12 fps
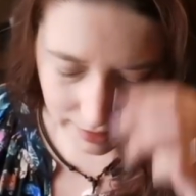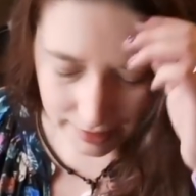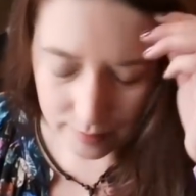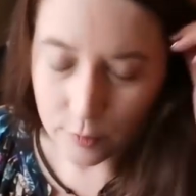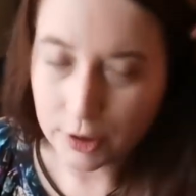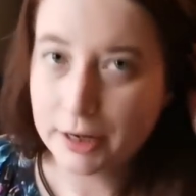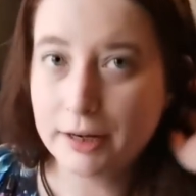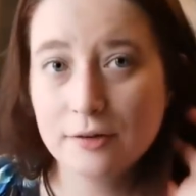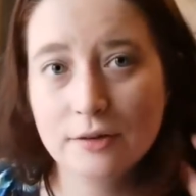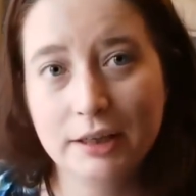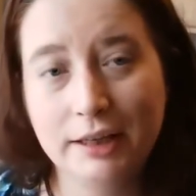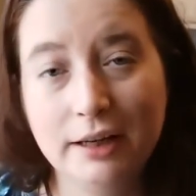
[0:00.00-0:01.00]
I'm
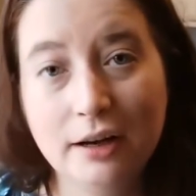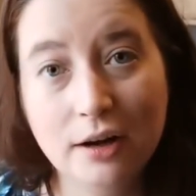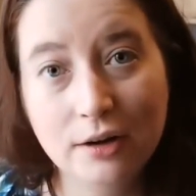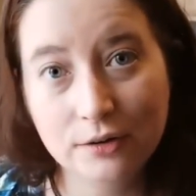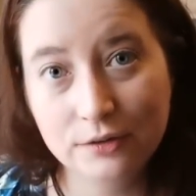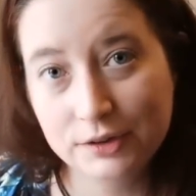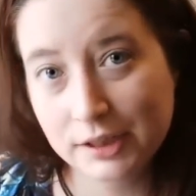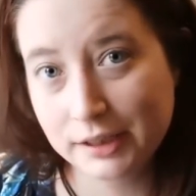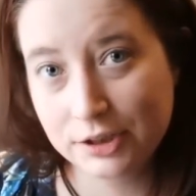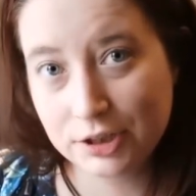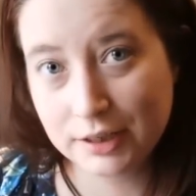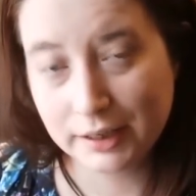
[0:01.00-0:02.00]
working really
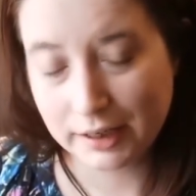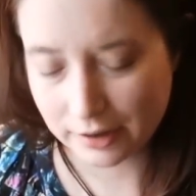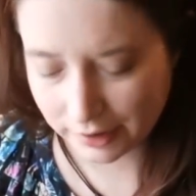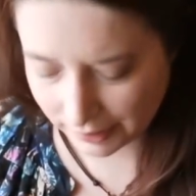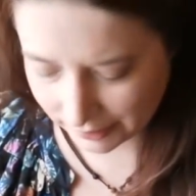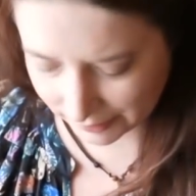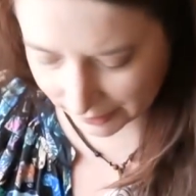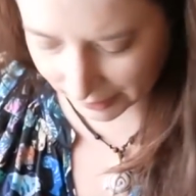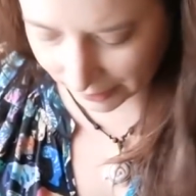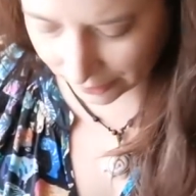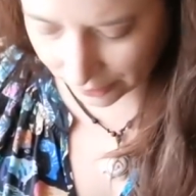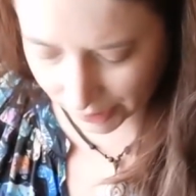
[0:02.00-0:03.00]
diligently on this,
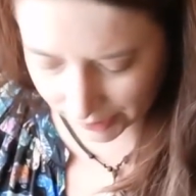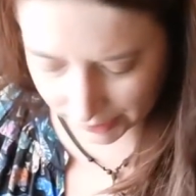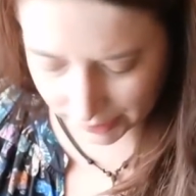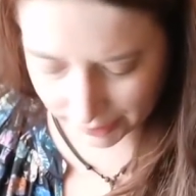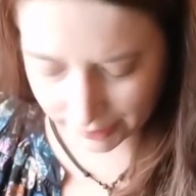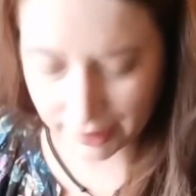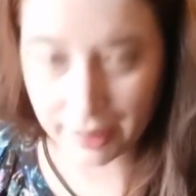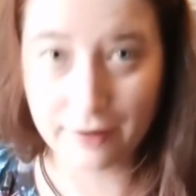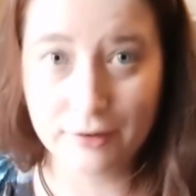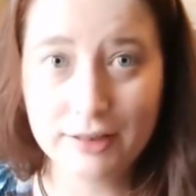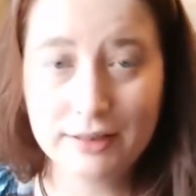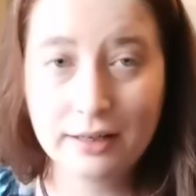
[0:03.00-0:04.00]
and I thought that I could
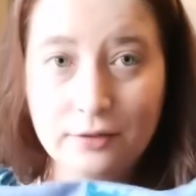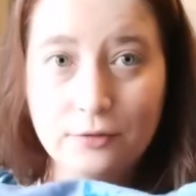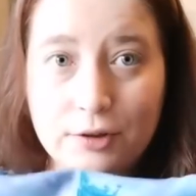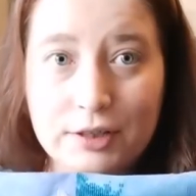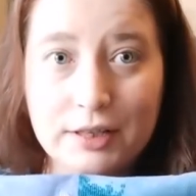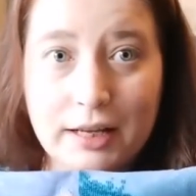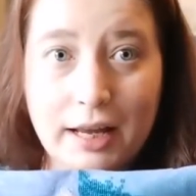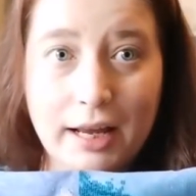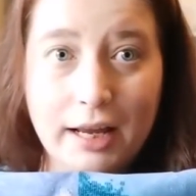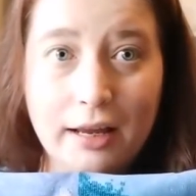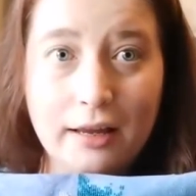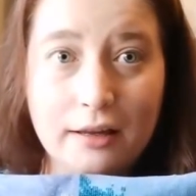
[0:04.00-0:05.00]
have it done for
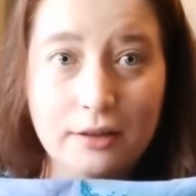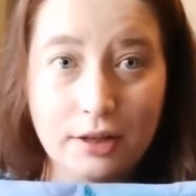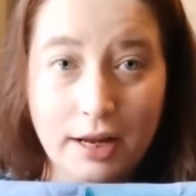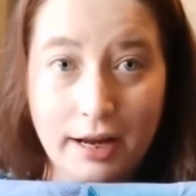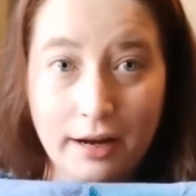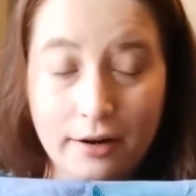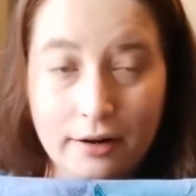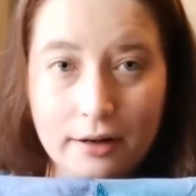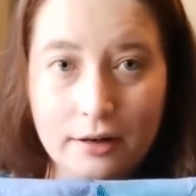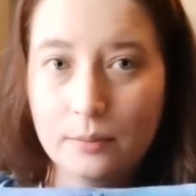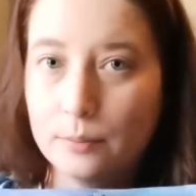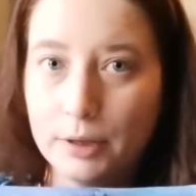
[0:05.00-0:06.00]
today, the
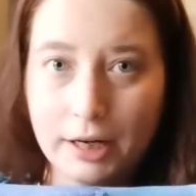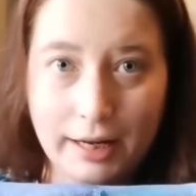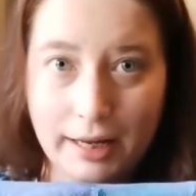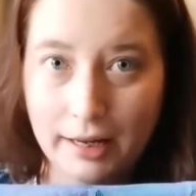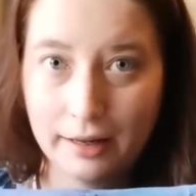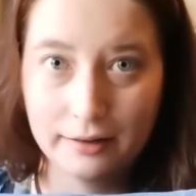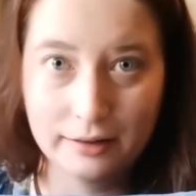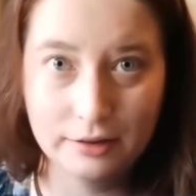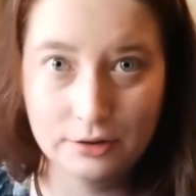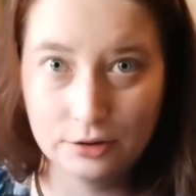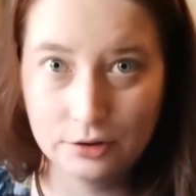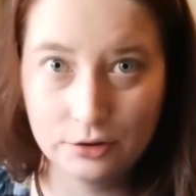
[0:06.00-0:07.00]
hair, but I can't.
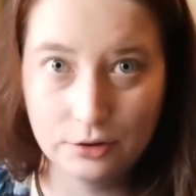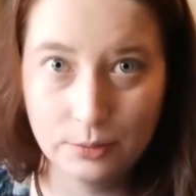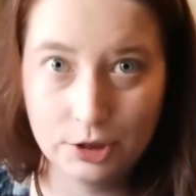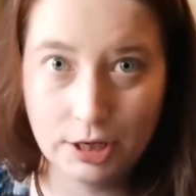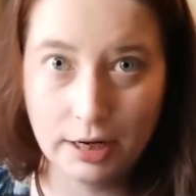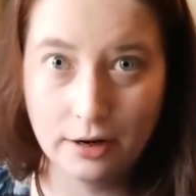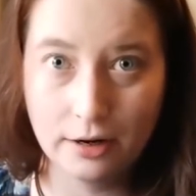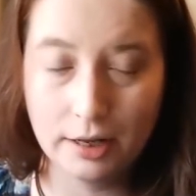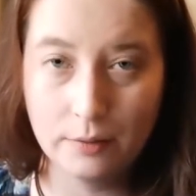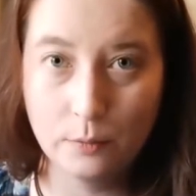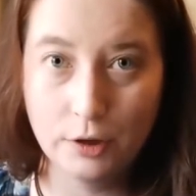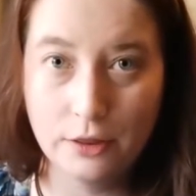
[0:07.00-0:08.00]
It's just too much
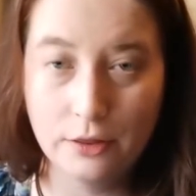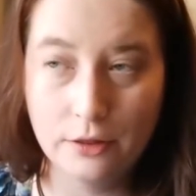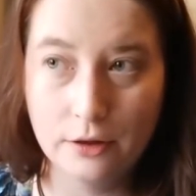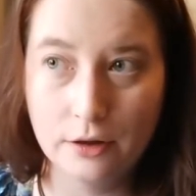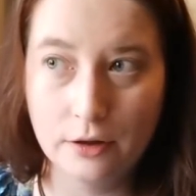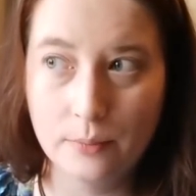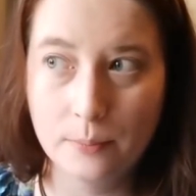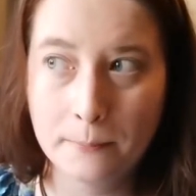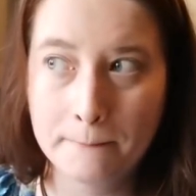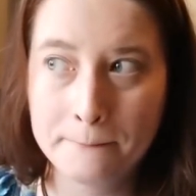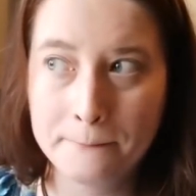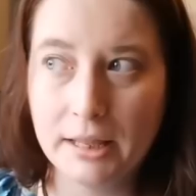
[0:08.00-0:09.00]
hair, and with the,
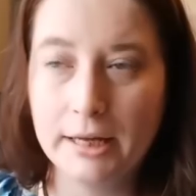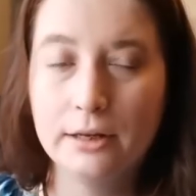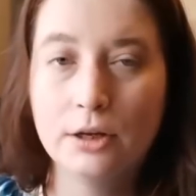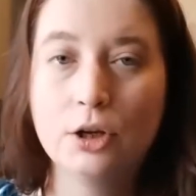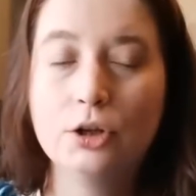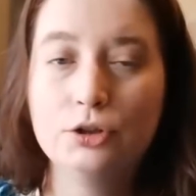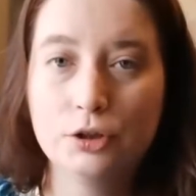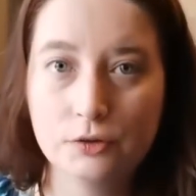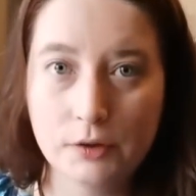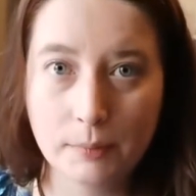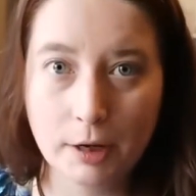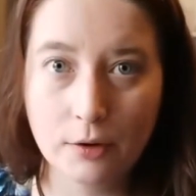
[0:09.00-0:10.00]
like,
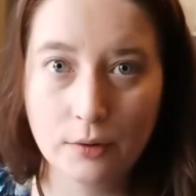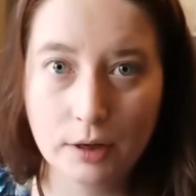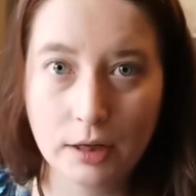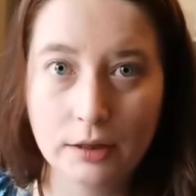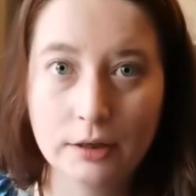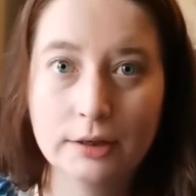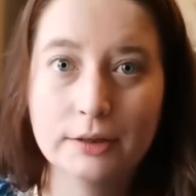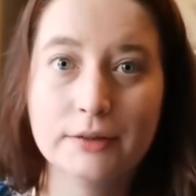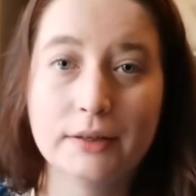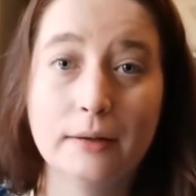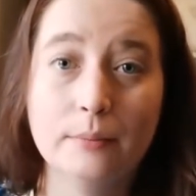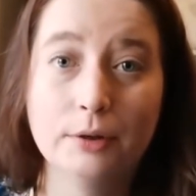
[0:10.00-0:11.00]
choosing my own
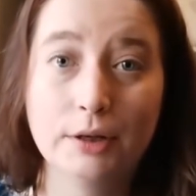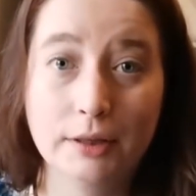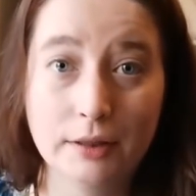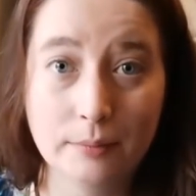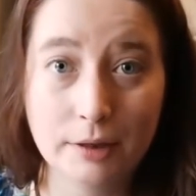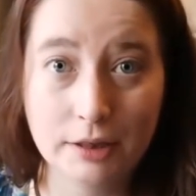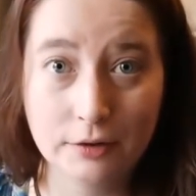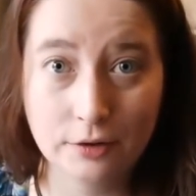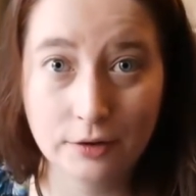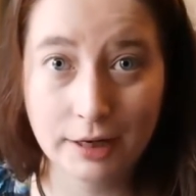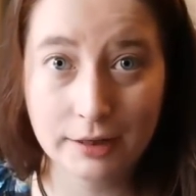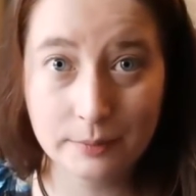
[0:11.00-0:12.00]
colors and putting them in the
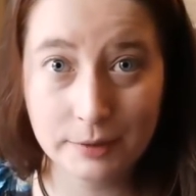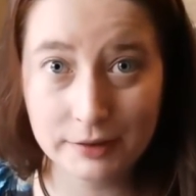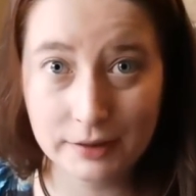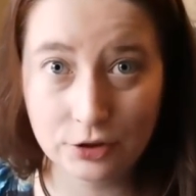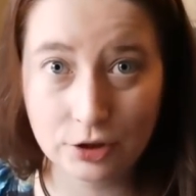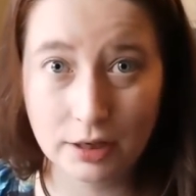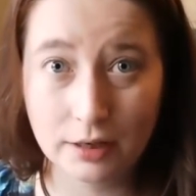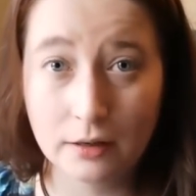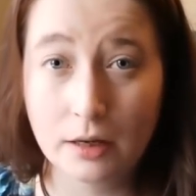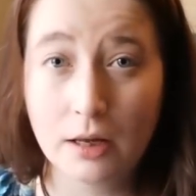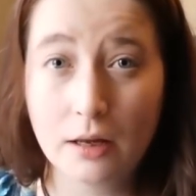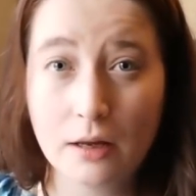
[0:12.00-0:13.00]
correct
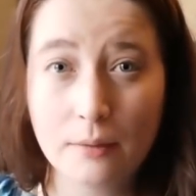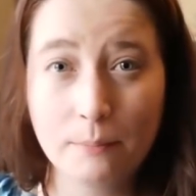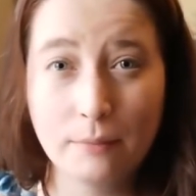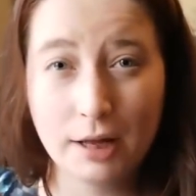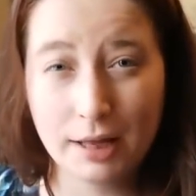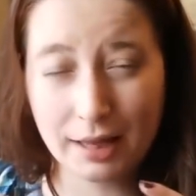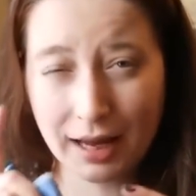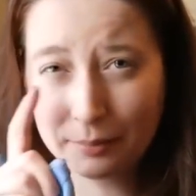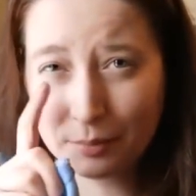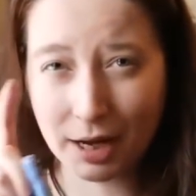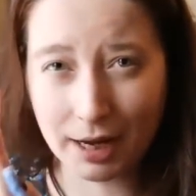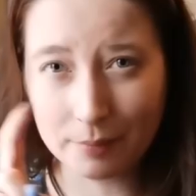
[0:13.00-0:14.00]
position,
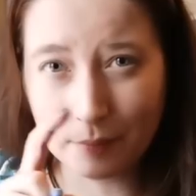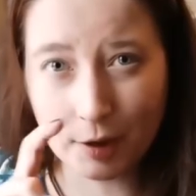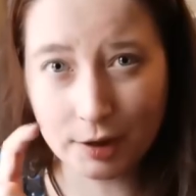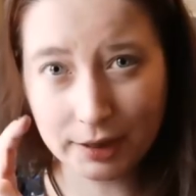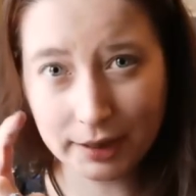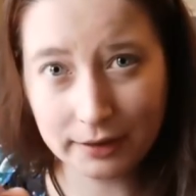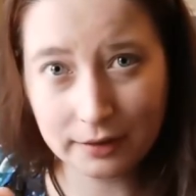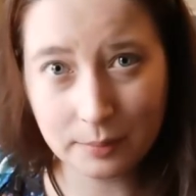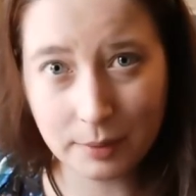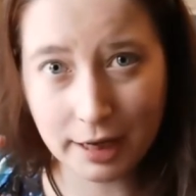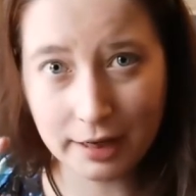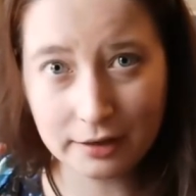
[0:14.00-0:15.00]
I'm eyeballing
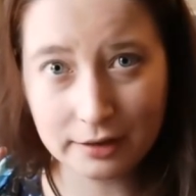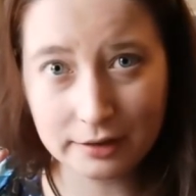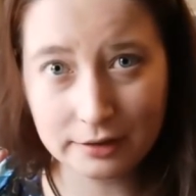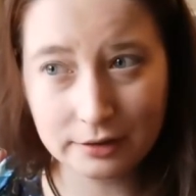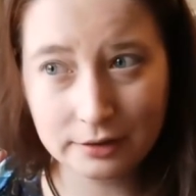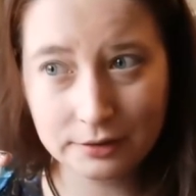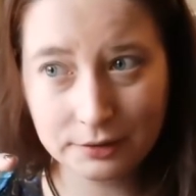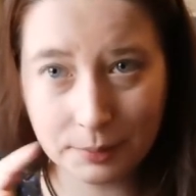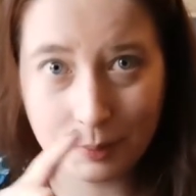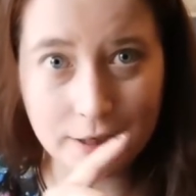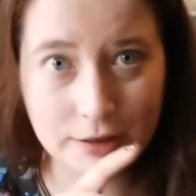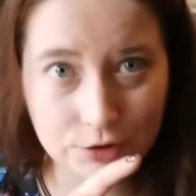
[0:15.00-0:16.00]
the pattern,
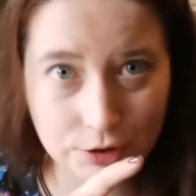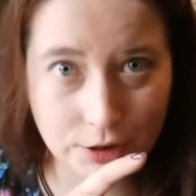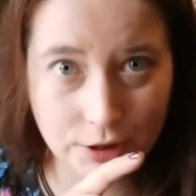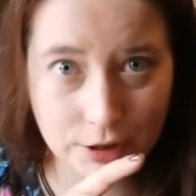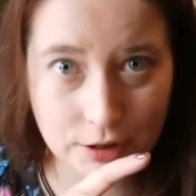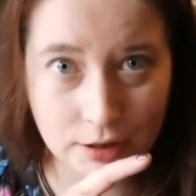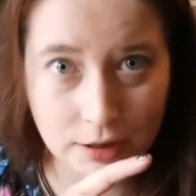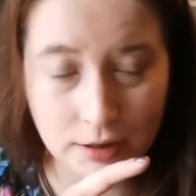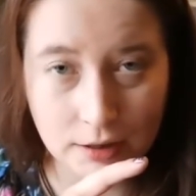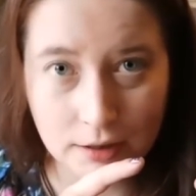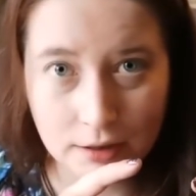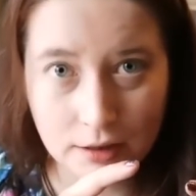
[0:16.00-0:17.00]
the picture,
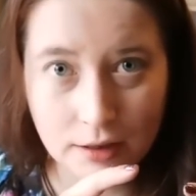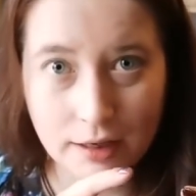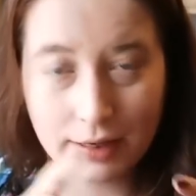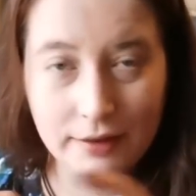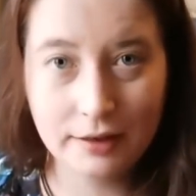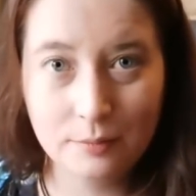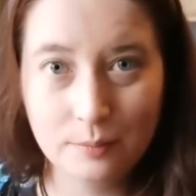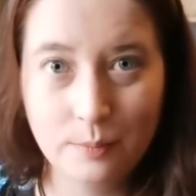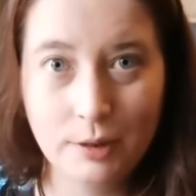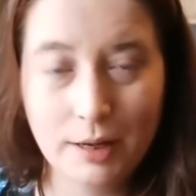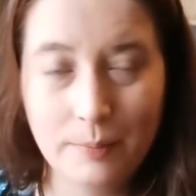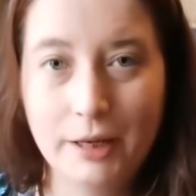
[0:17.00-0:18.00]
and then
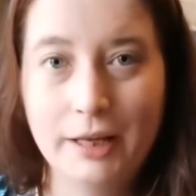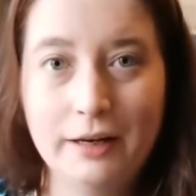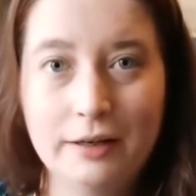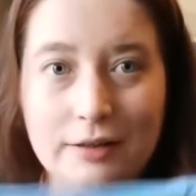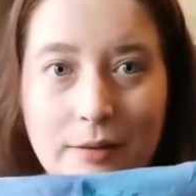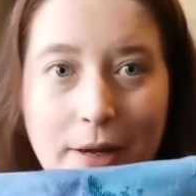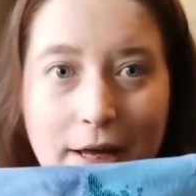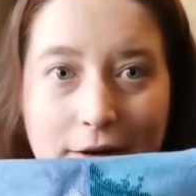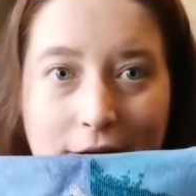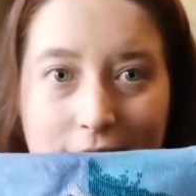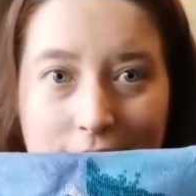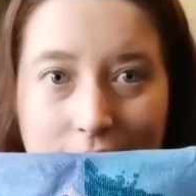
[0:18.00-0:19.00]
plopping it into the
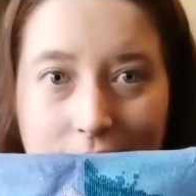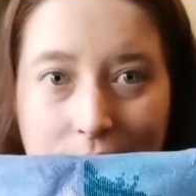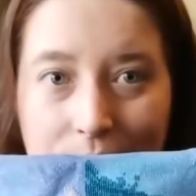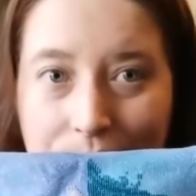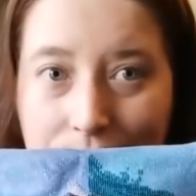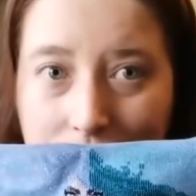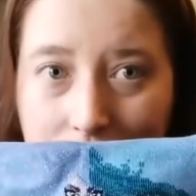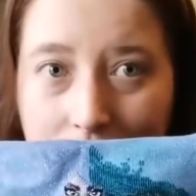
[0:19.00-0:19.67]
pattern, so